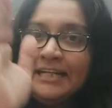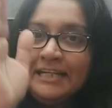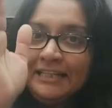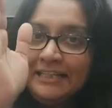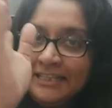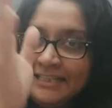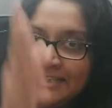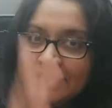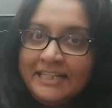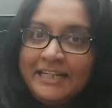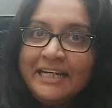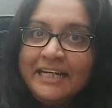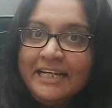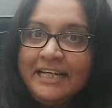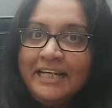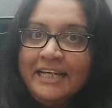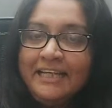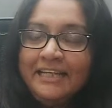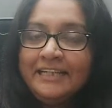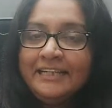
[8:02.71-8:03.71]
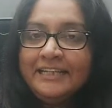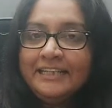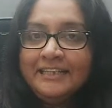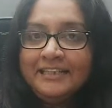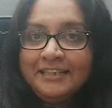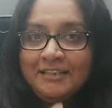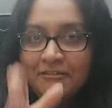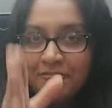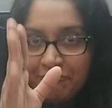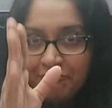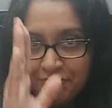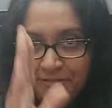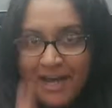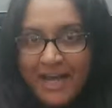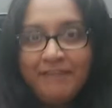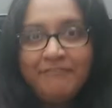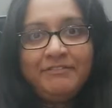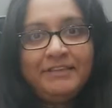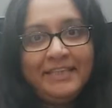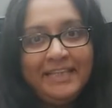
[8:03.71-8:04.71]
Literally
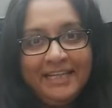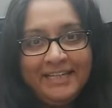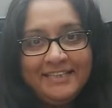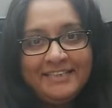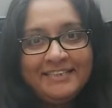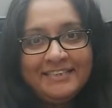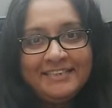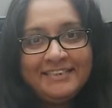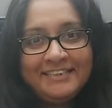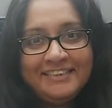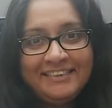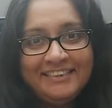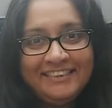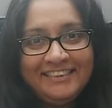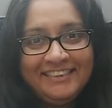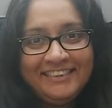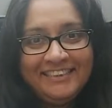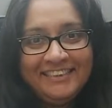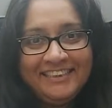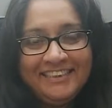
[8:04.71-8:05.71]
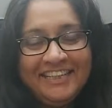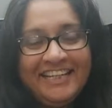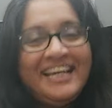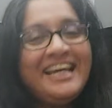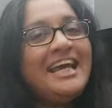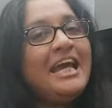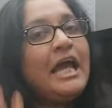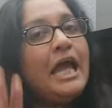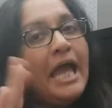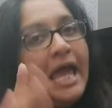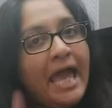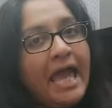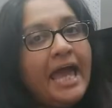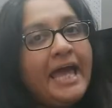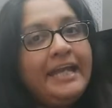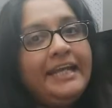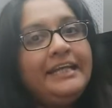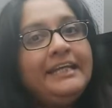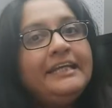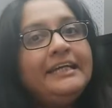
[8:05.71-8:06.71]
5 things.
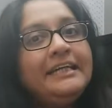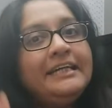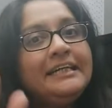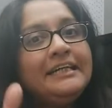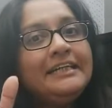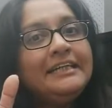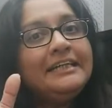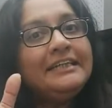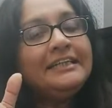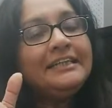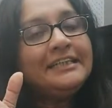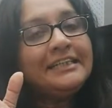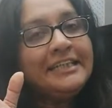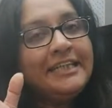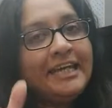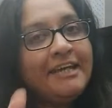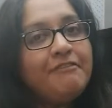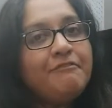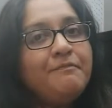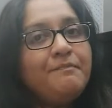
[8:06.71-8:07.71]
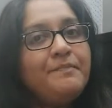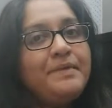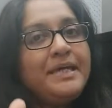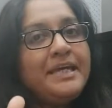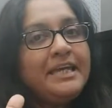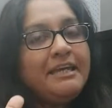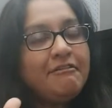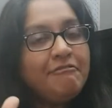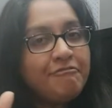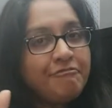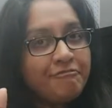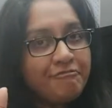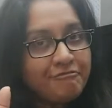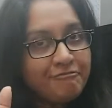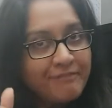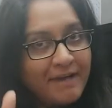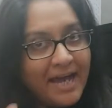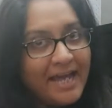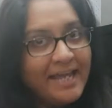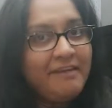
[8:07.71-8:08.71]
And give me
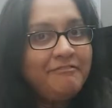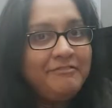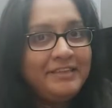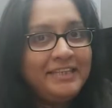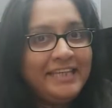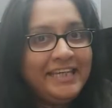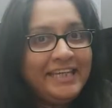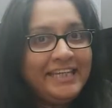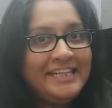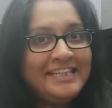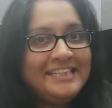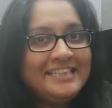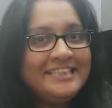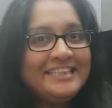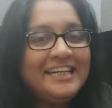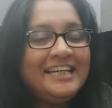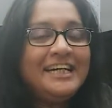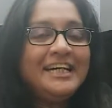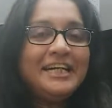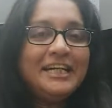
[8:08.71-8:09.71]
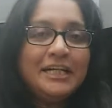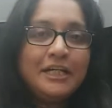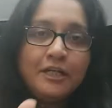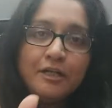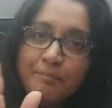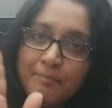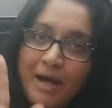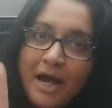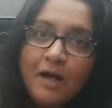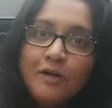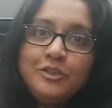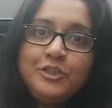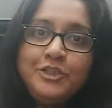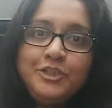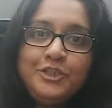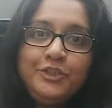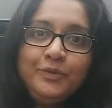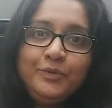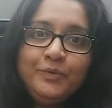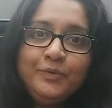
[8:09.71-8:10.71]
5 things about
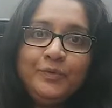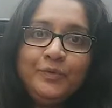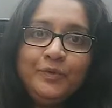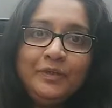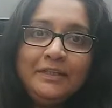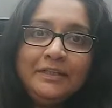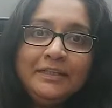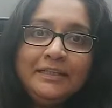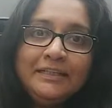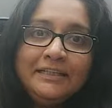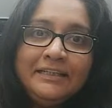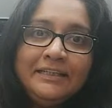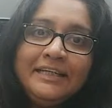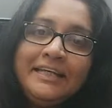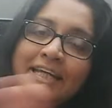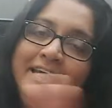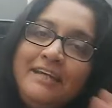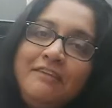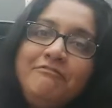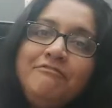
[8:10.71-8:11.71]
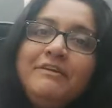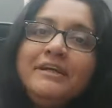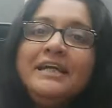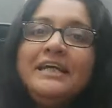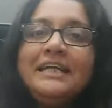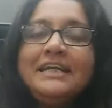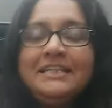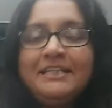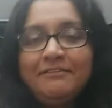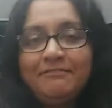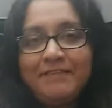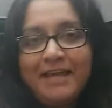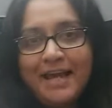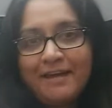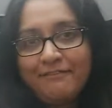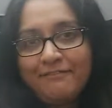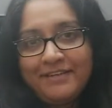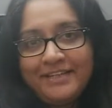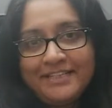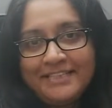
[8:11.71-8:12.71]
you in figurative
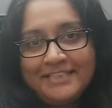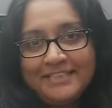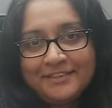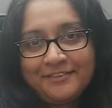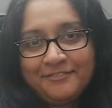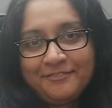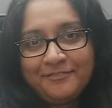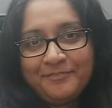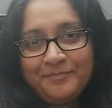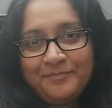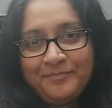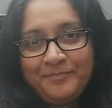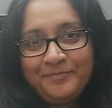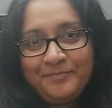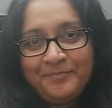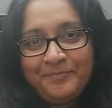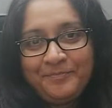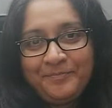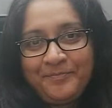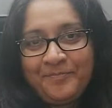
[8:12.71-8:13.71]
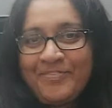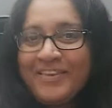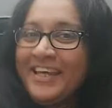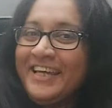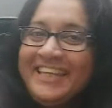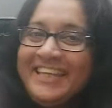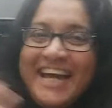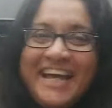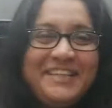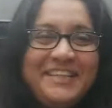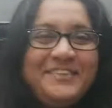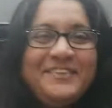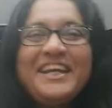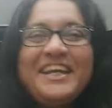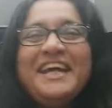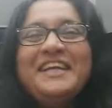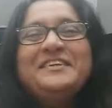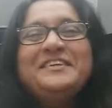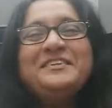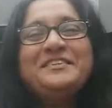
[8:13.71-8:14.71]
language. That you
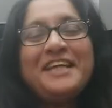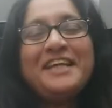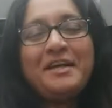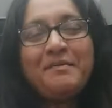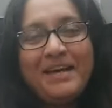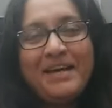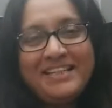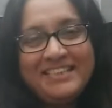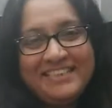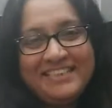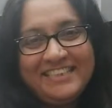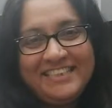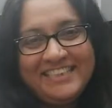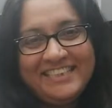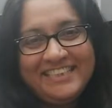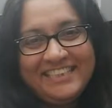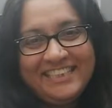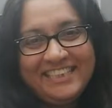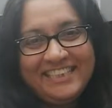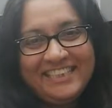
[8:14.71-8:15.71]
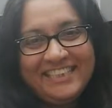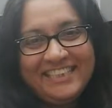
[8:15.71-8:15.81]
can use your imagination.